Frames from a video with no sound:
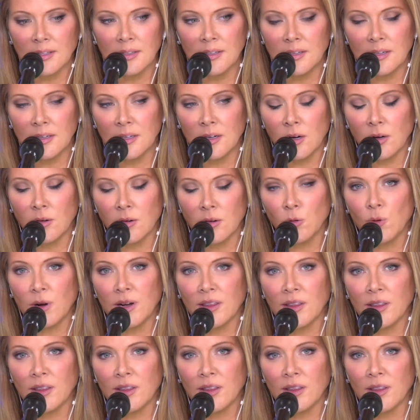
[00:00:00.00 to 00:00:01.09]
You don't even
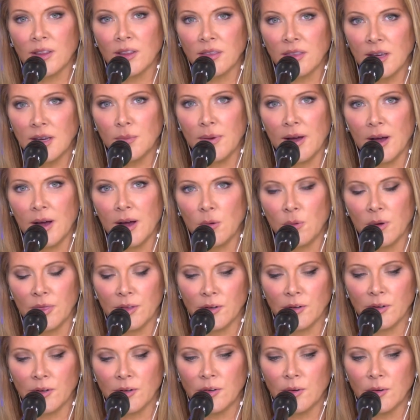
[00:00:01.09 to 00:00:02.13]
want to think about what they're doing.